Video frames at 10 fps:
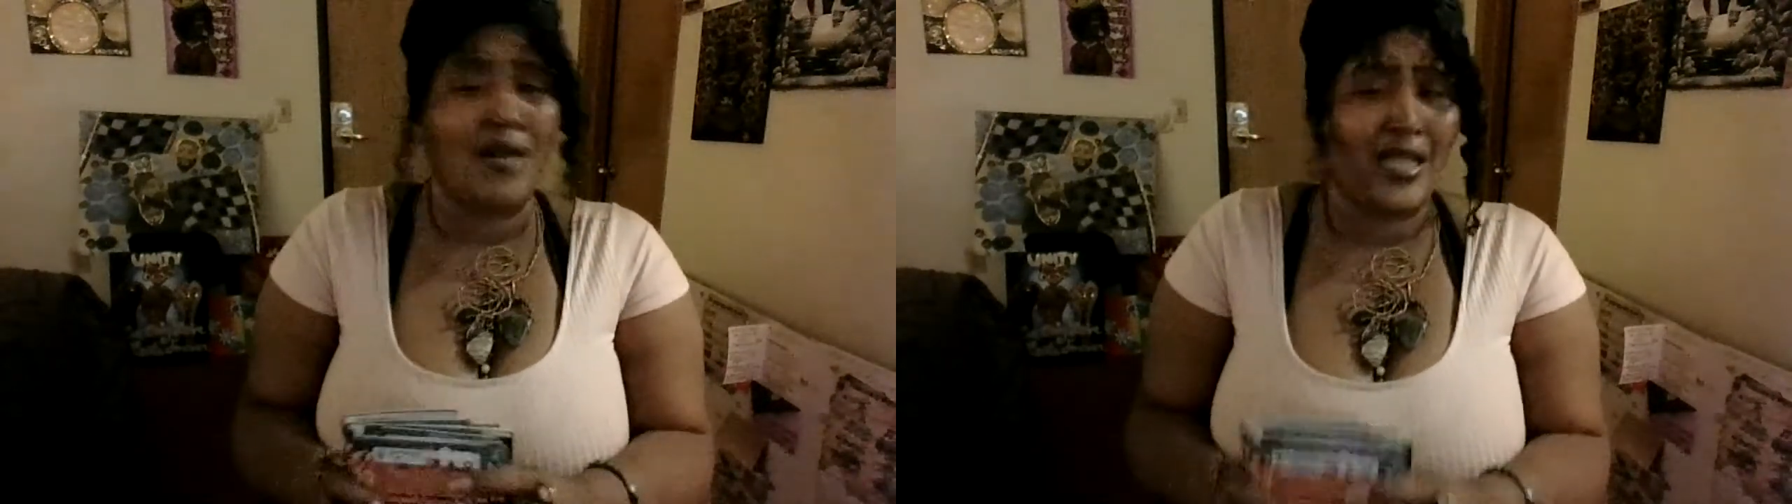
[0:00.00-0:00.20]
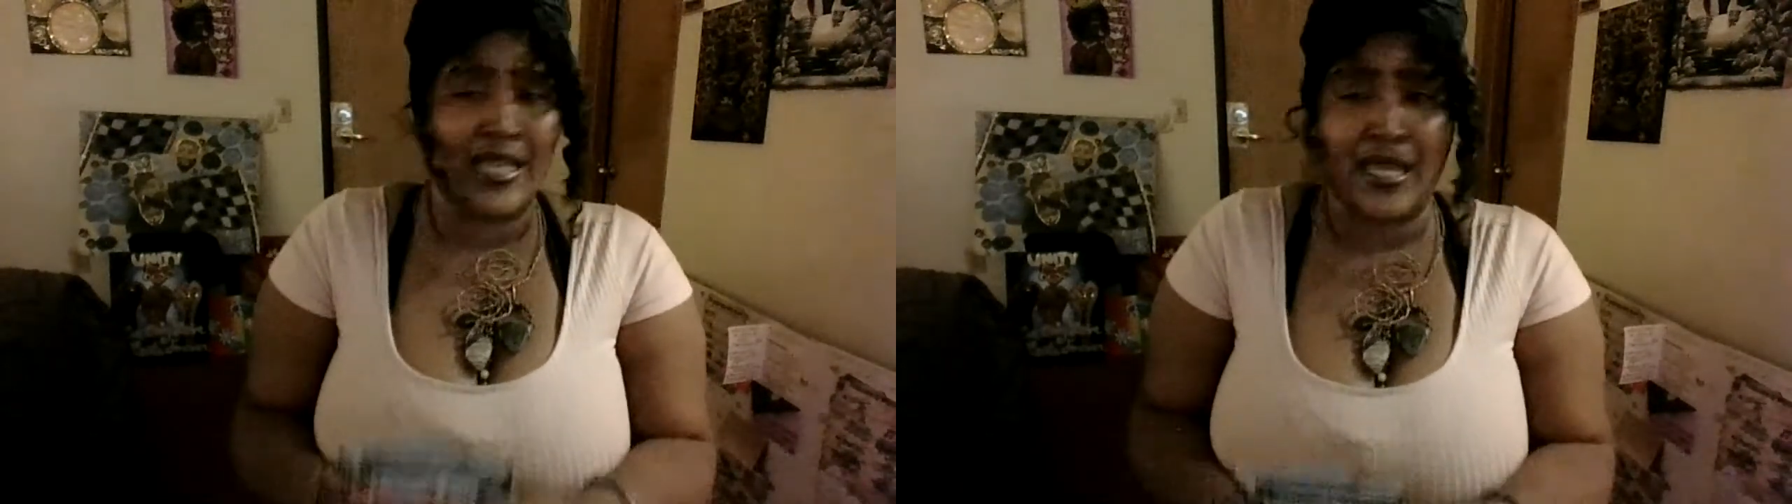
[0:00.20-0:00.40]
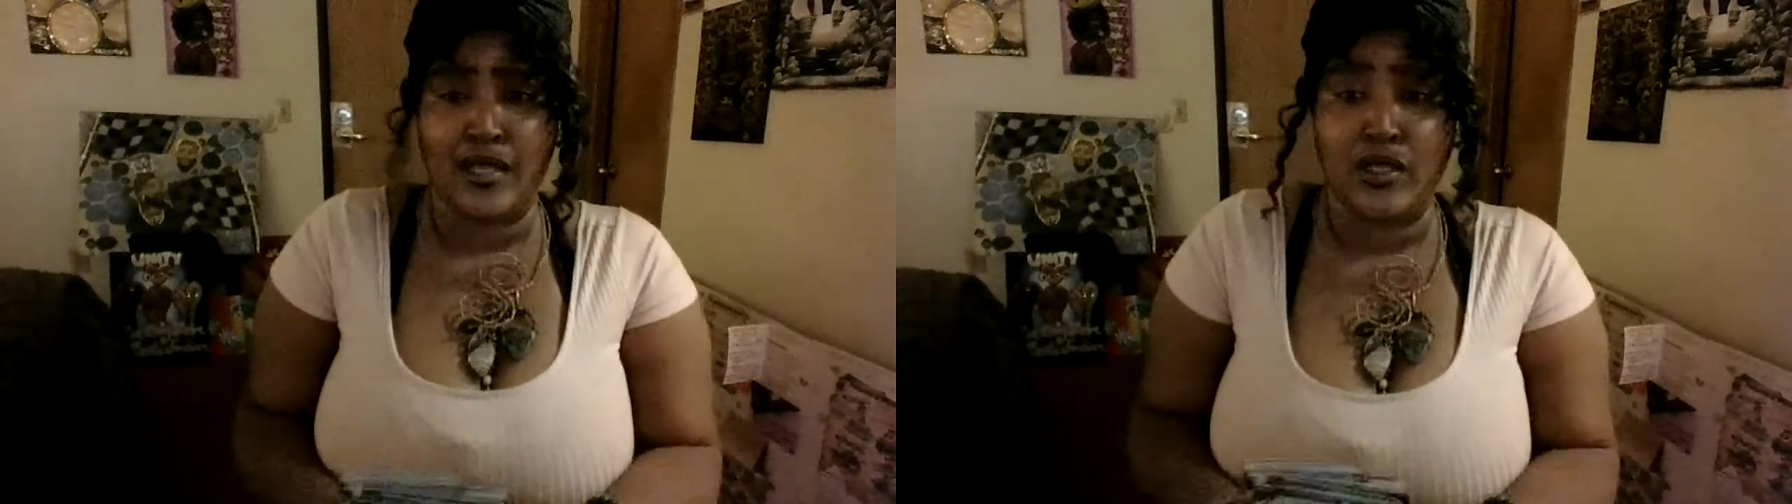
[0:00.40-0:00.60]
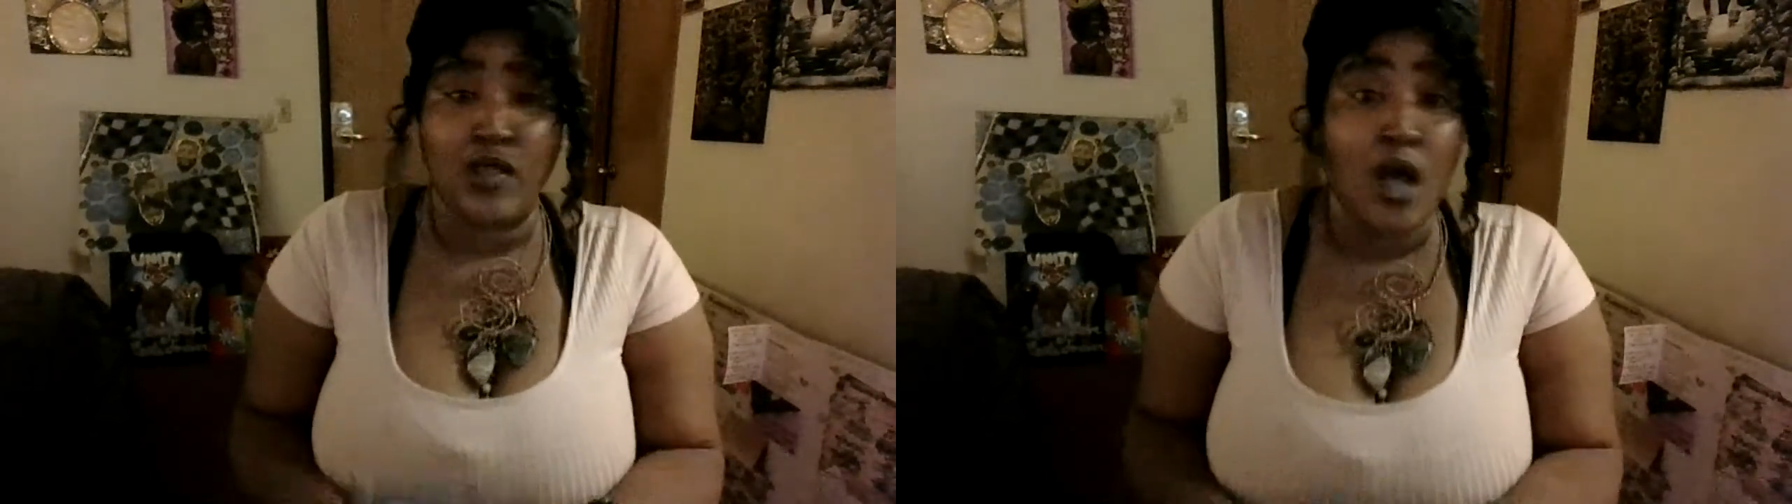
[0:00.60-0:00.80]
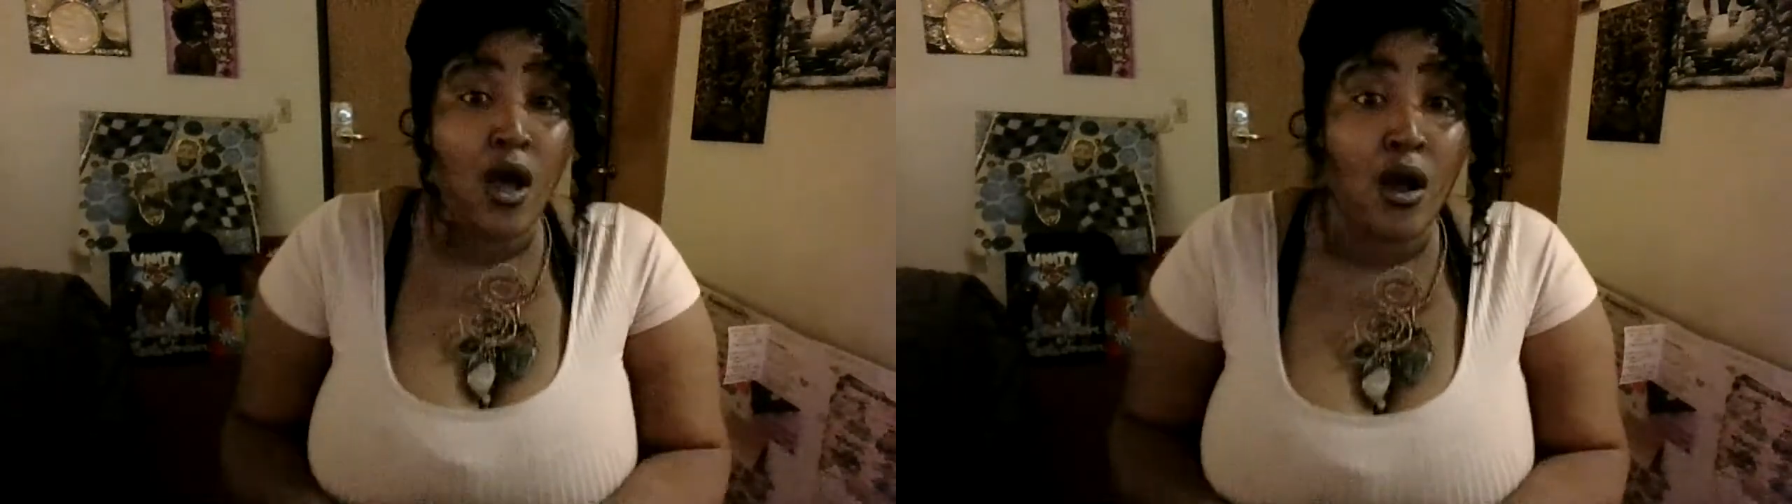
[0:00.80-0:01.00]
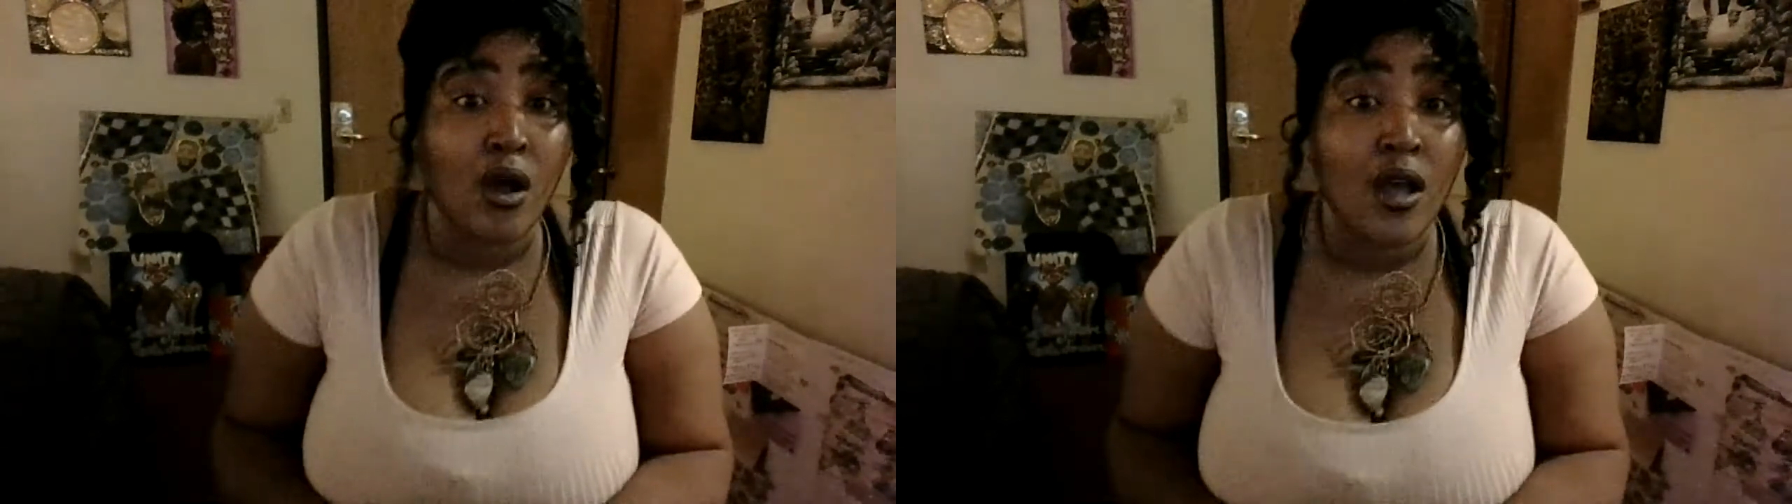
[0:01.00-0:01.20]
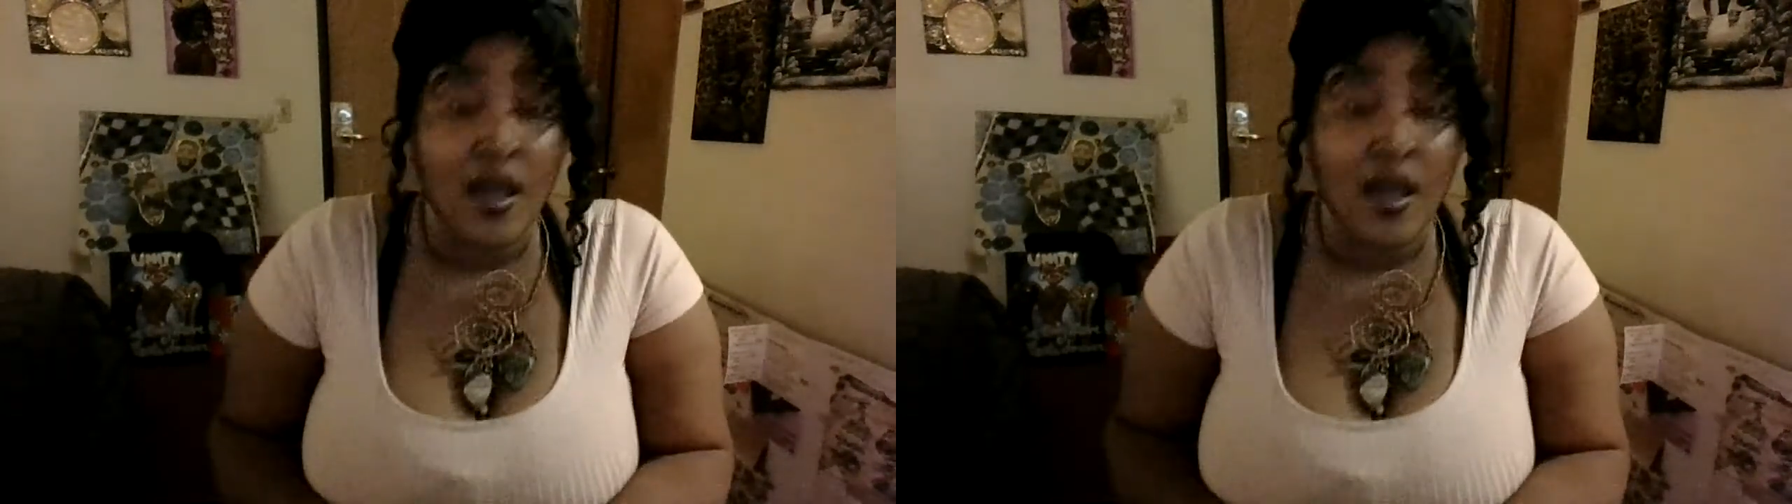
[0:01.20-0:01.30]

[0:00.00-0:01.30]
to get along,